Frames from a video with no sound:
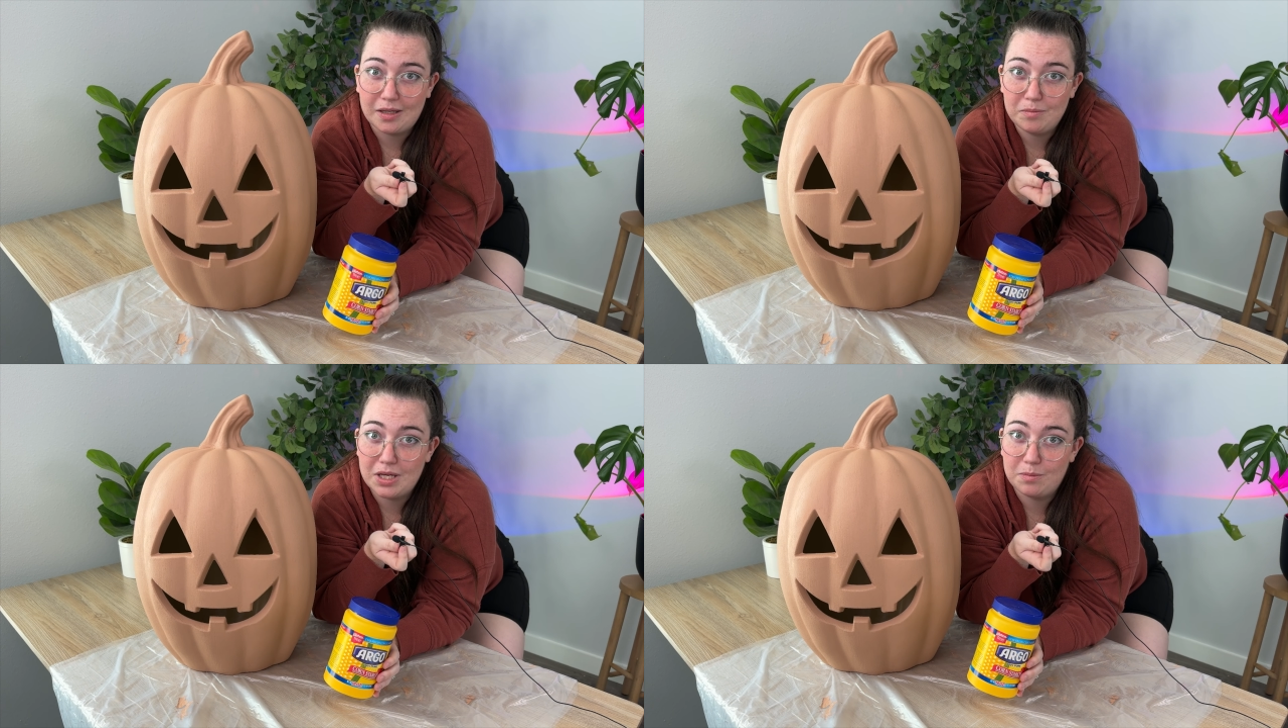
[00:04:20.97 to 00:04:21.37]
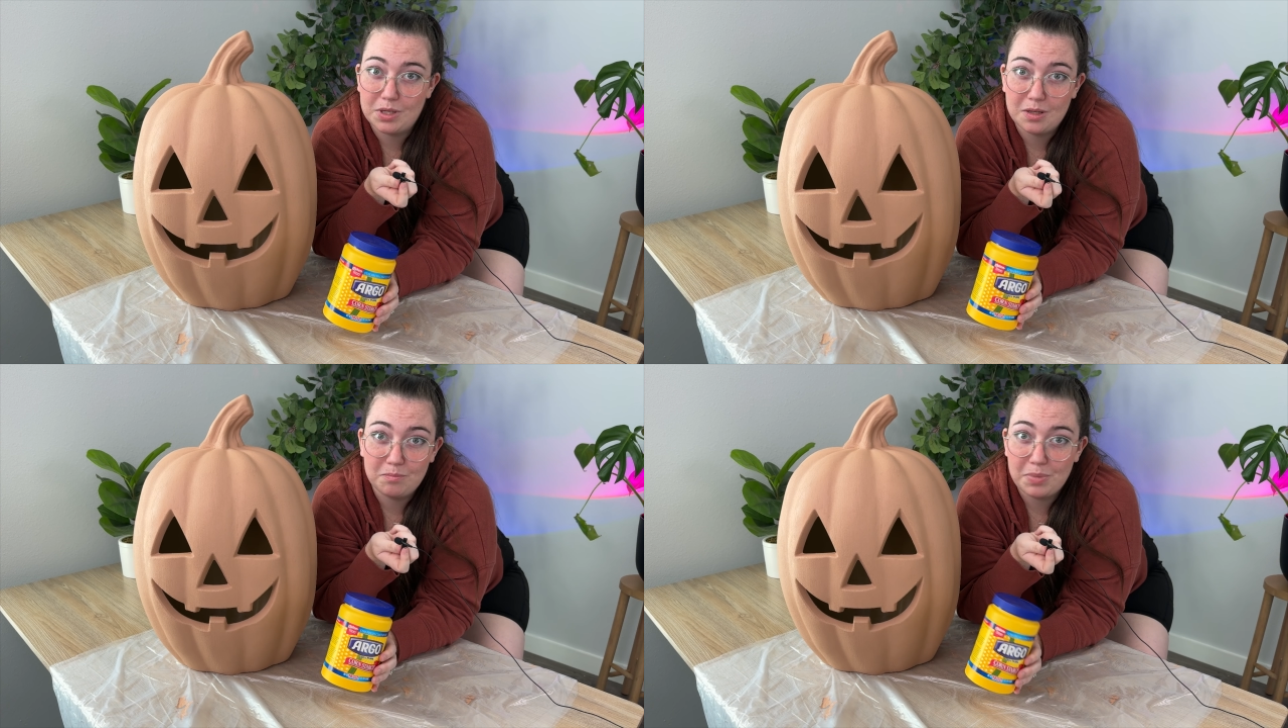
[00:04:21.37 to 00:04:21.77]

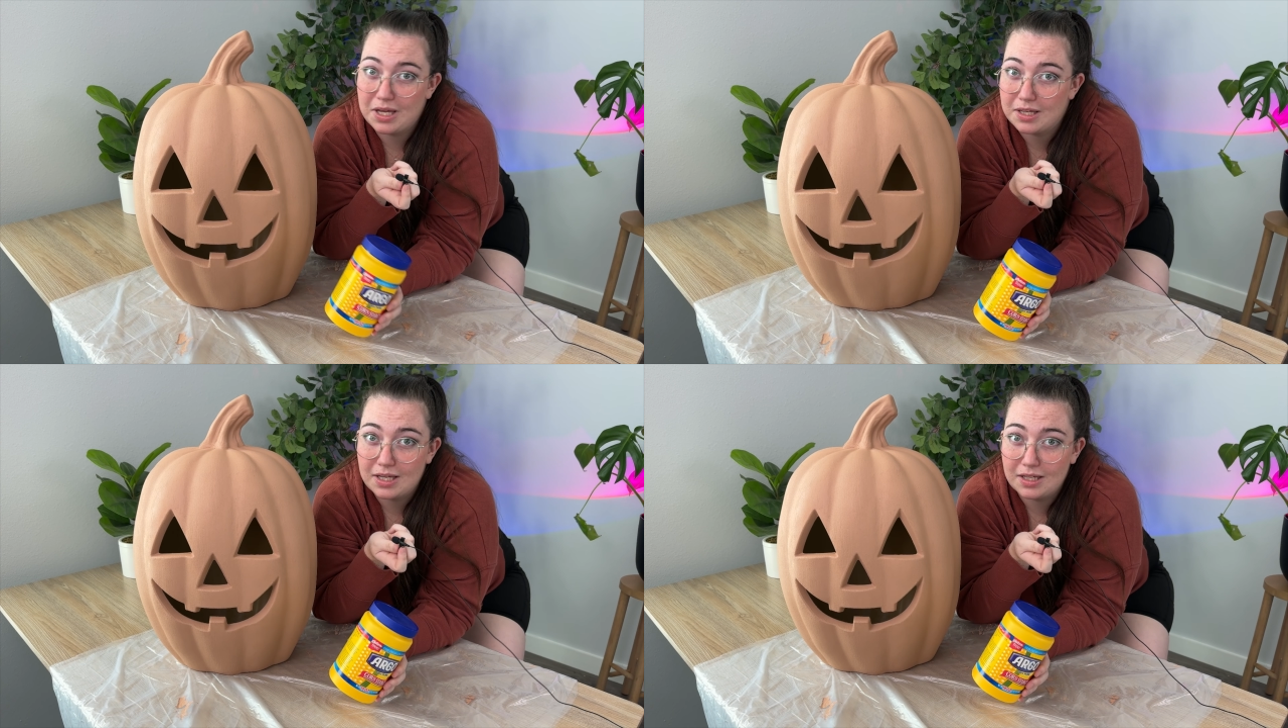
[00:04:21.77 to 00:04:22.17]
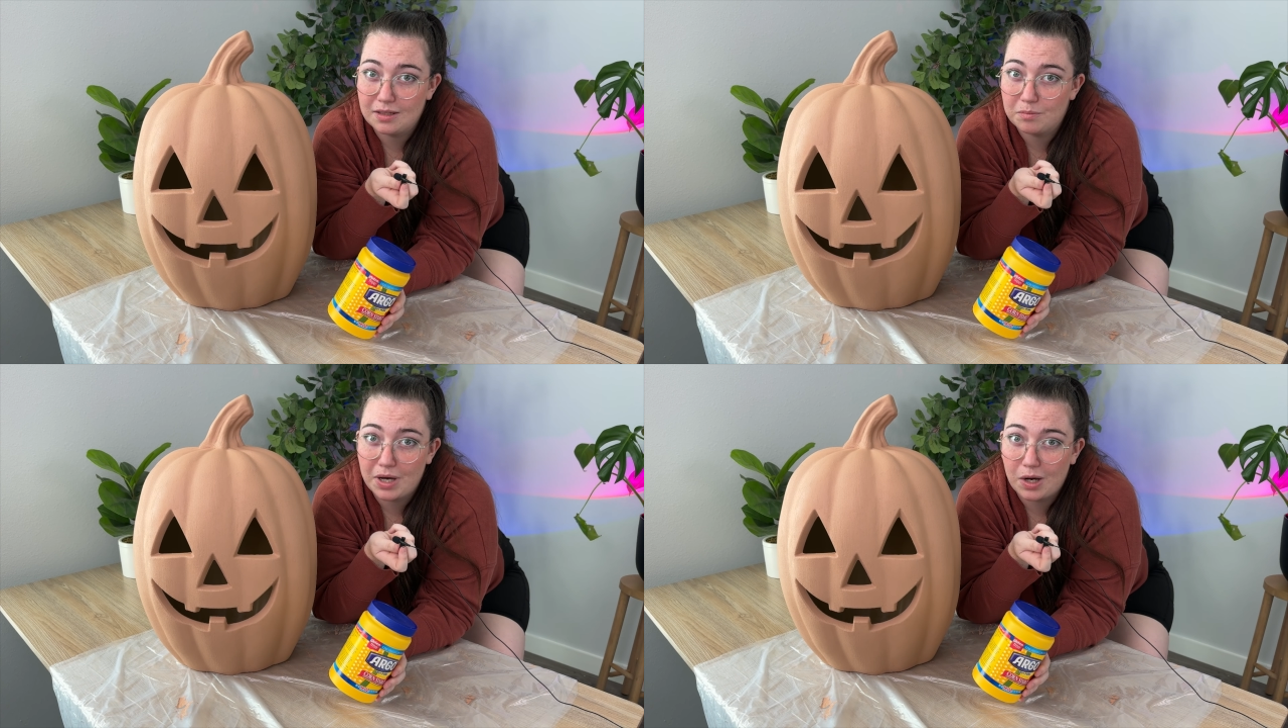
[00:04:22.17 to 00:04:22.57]
maybe
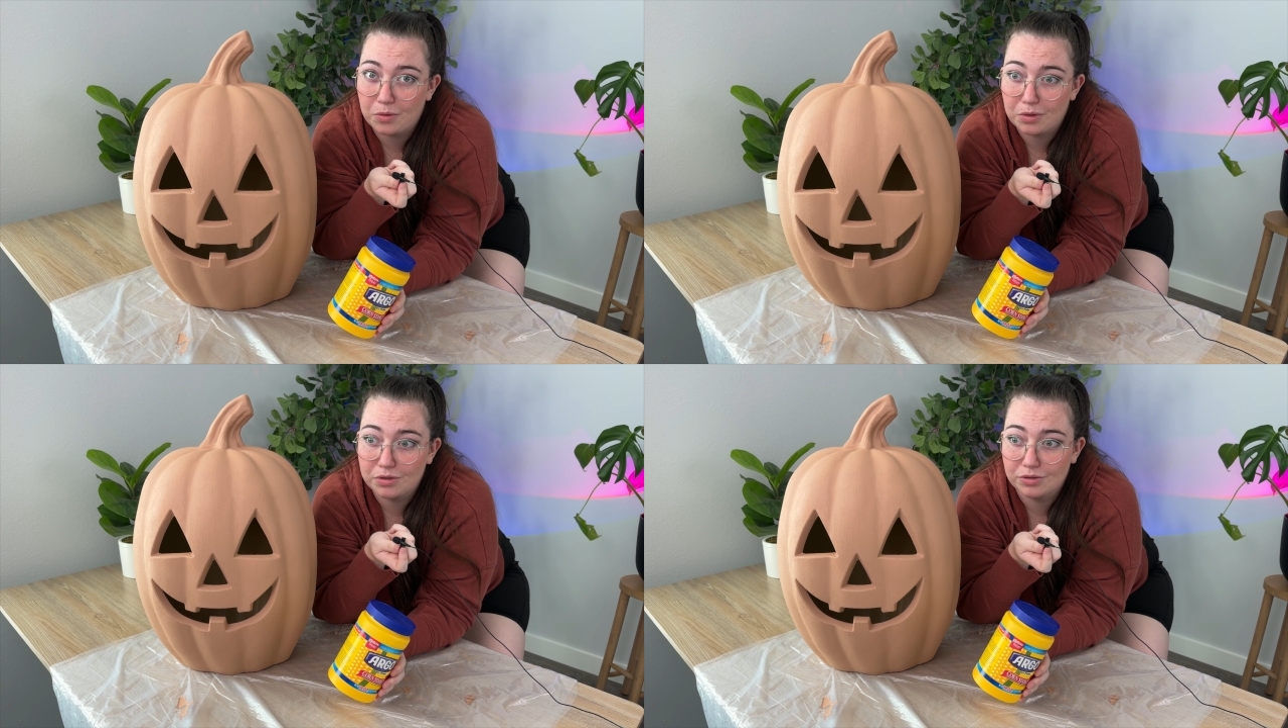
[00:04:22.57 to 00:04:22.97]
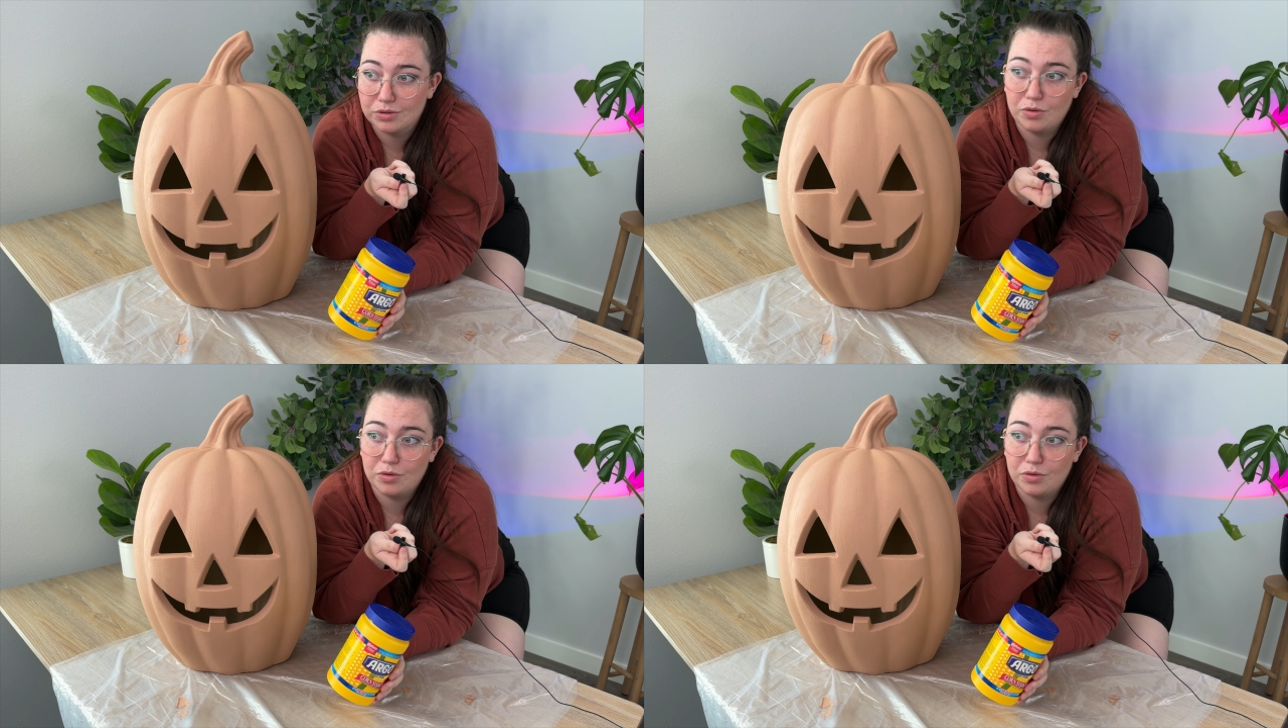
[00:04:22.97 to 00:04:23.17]
baking powder